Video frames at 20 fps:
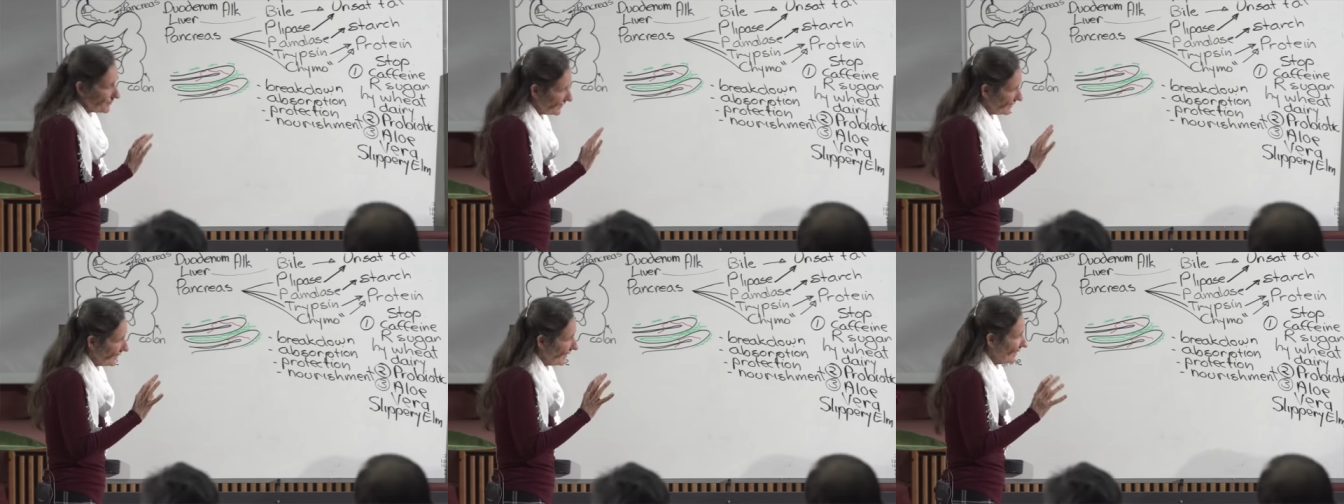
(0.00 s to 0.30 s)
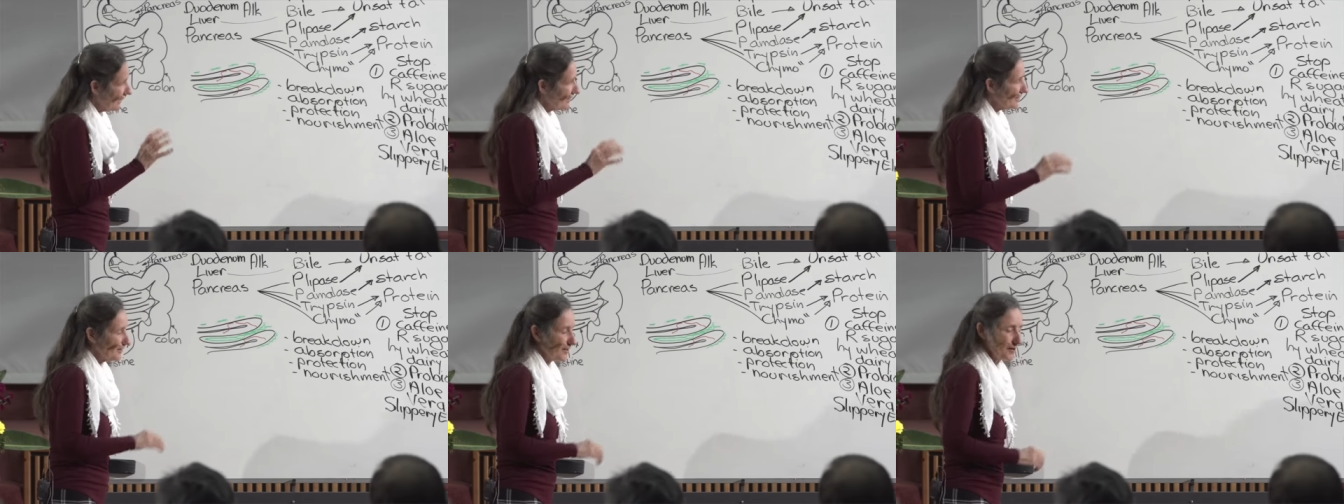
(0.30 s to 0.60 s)
can
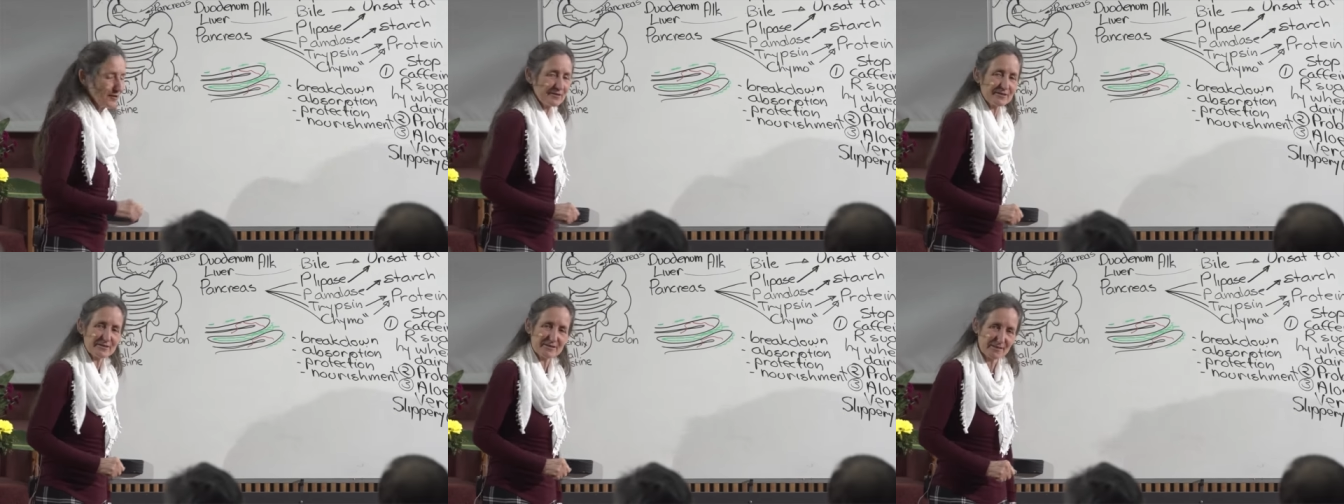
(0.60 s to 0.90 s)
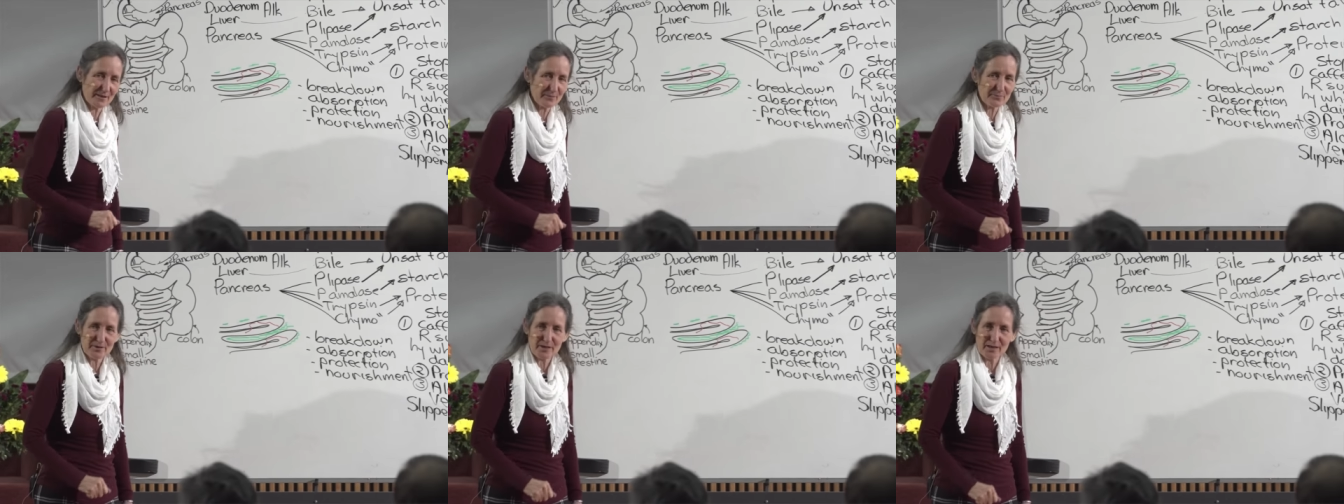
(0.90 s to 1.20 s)
handle oats,
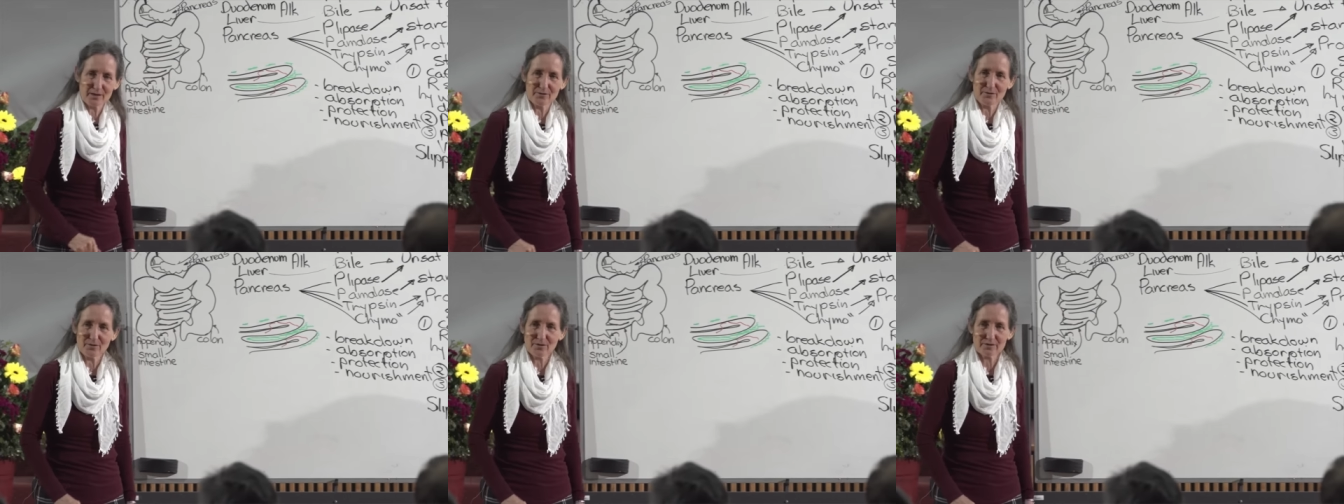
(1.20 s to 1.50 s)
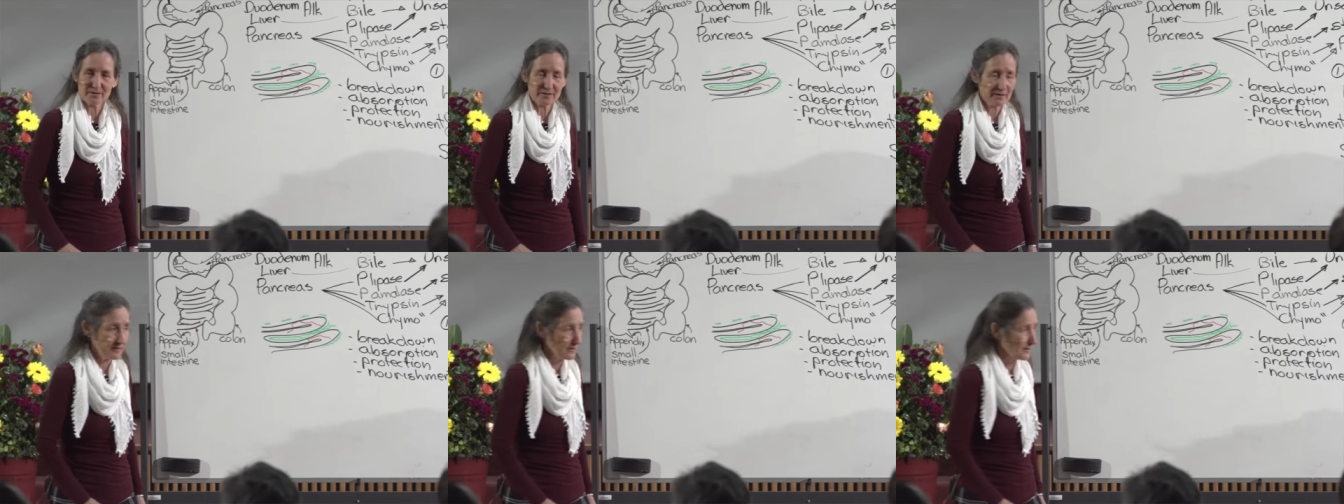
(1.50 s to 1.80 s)
some cannot.